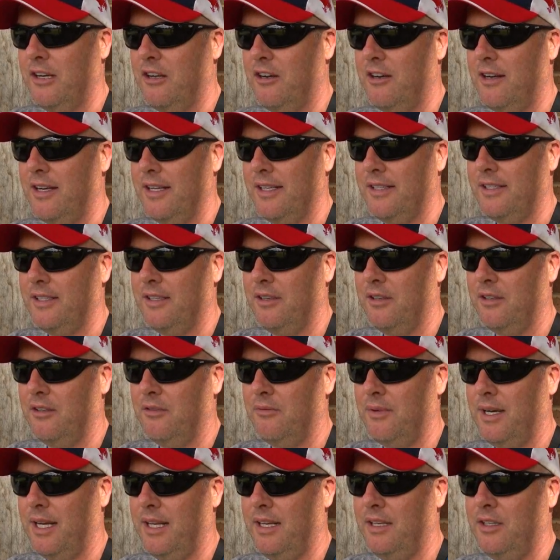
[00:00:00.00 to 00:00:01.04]
an ISO
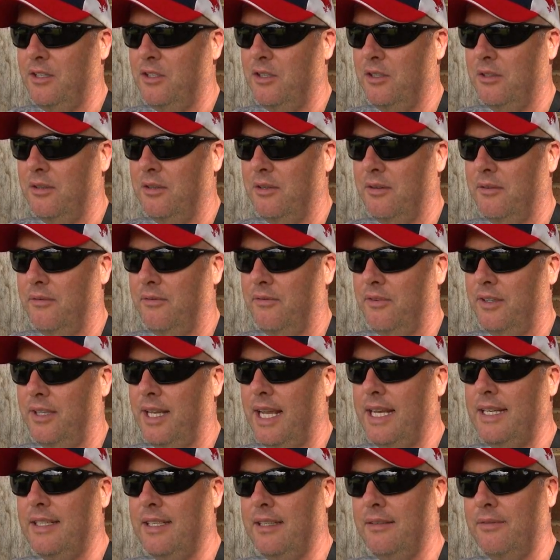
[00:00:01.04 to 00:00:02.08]
range of
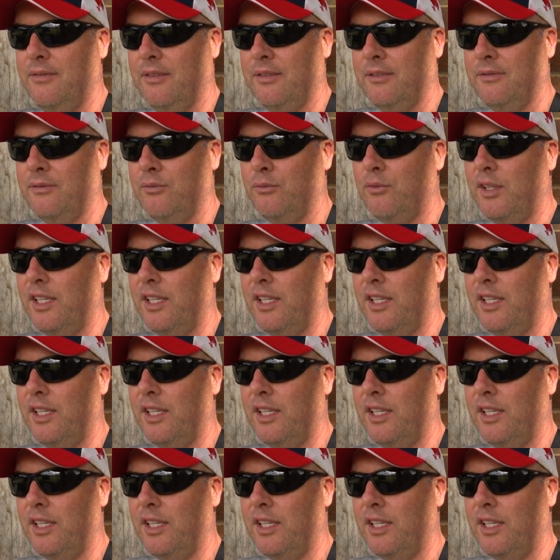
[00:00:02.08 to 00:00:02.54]
native of